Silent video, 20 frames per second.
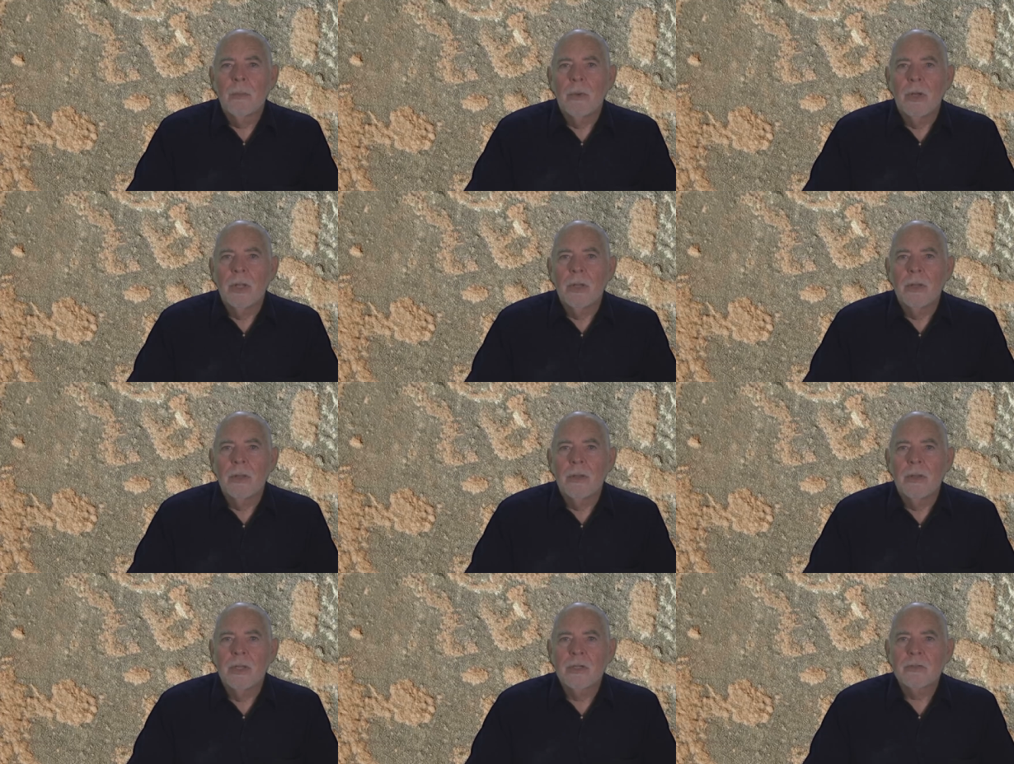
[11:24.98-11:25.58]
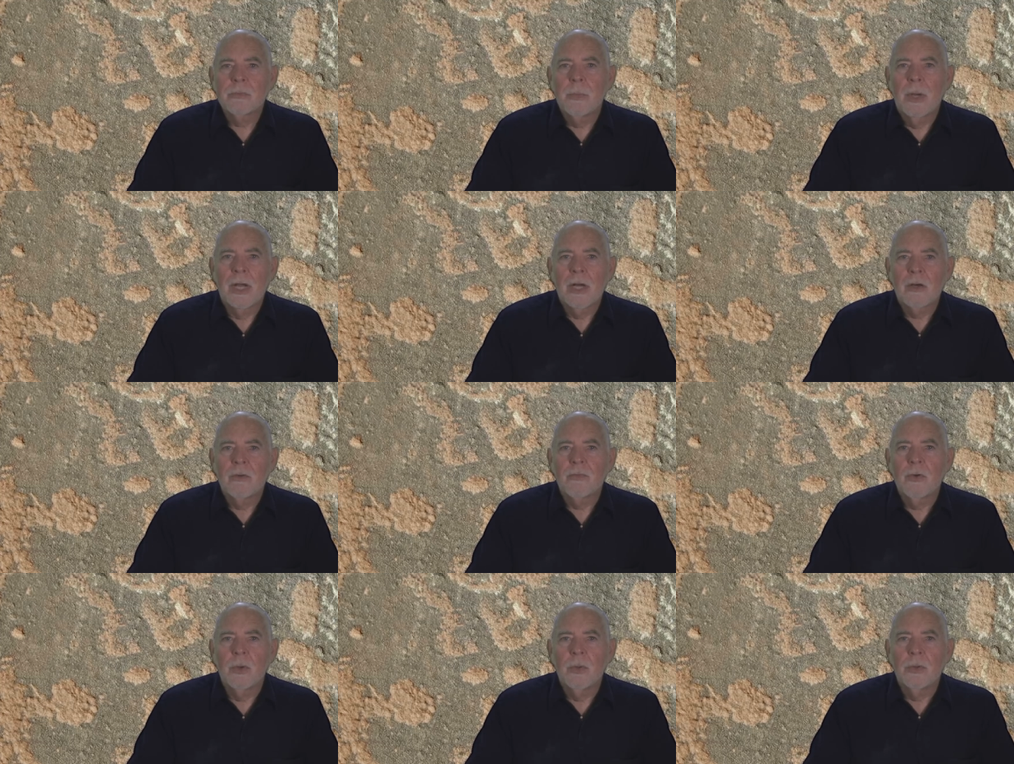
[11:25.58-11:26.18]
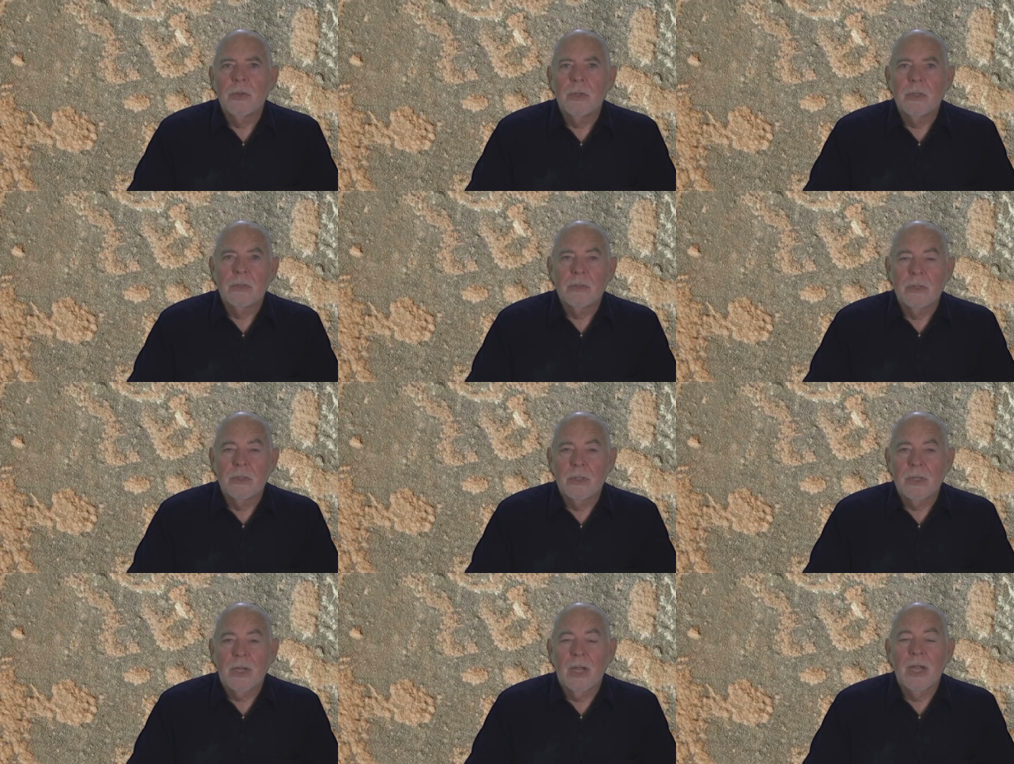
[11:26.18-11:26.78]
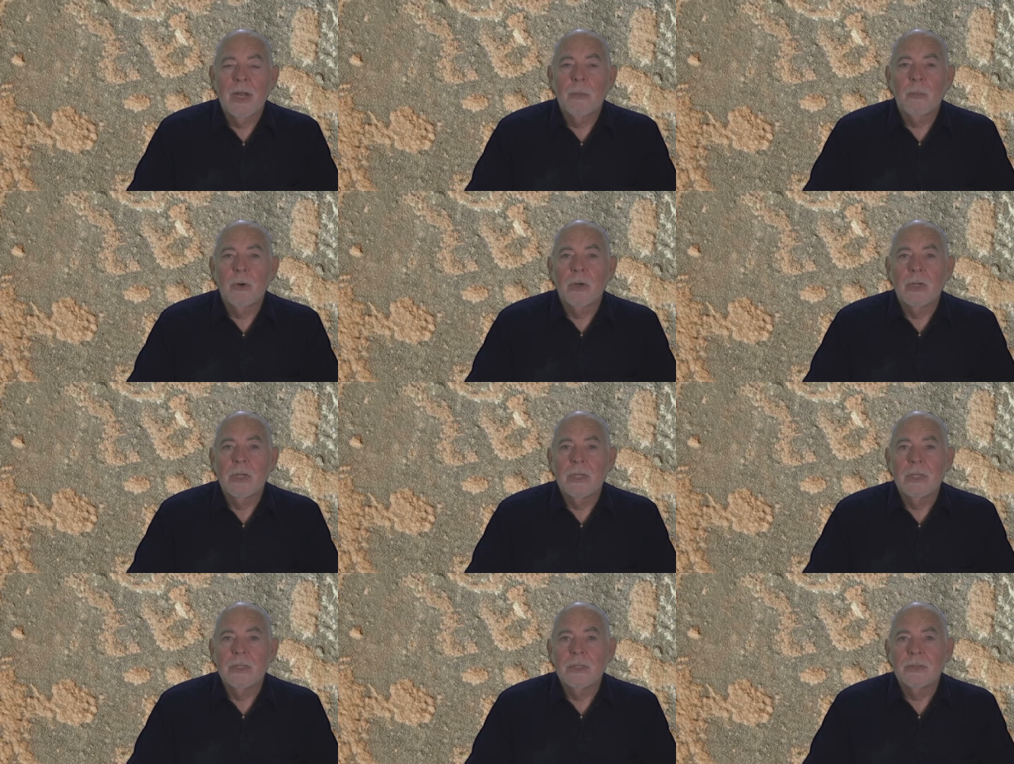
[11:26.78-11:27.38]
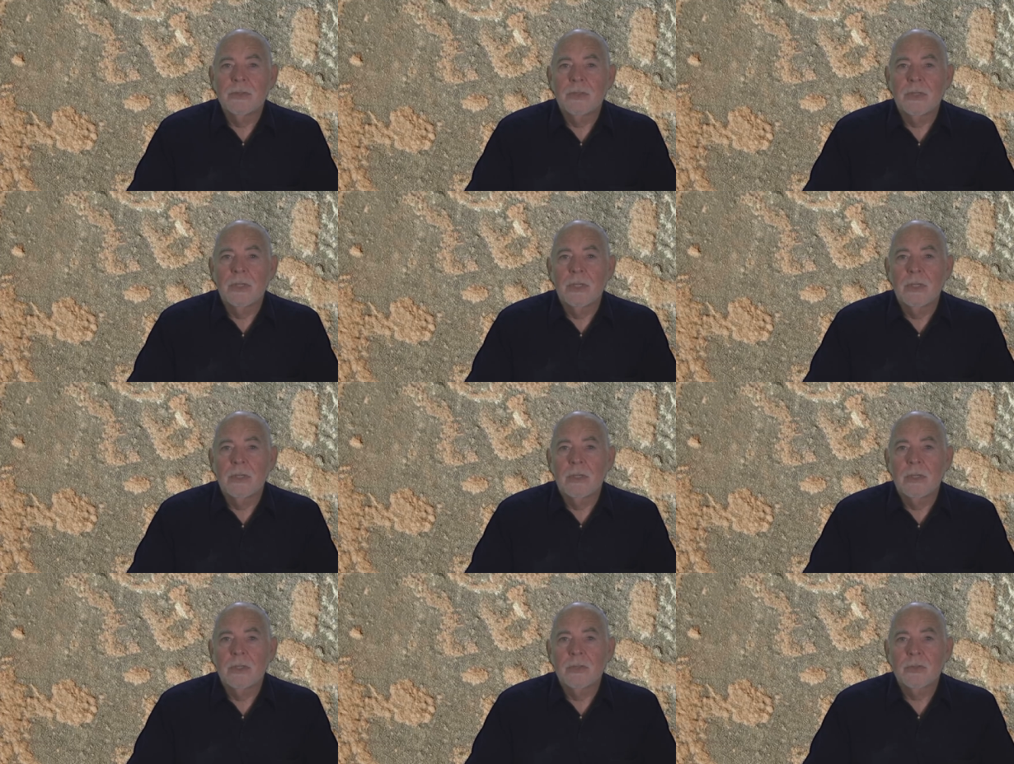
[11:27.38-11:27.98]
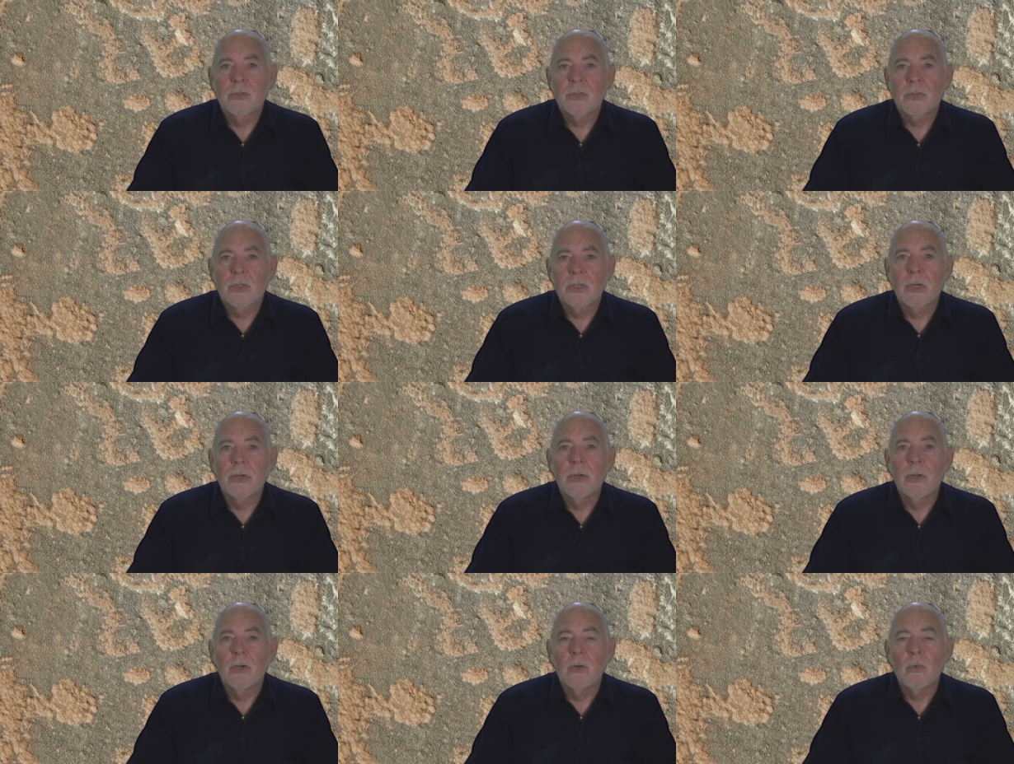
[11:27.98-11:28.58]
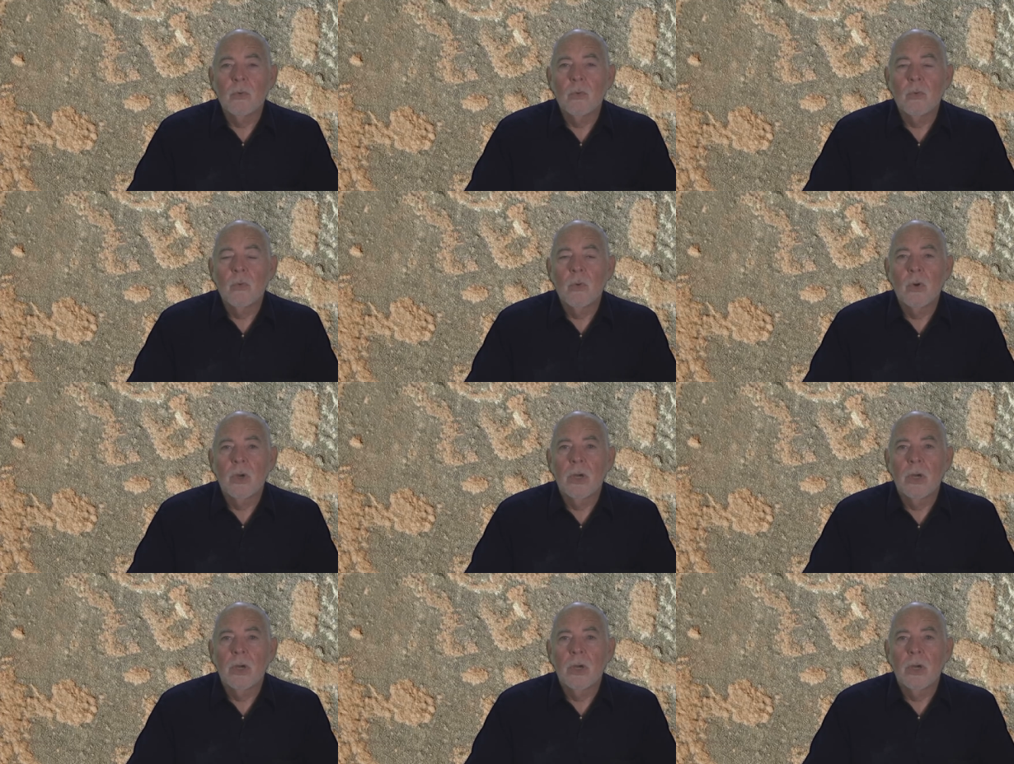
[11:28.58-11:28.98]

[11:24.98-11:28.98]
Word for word: But this microphone, the, the camera is a, a stereo,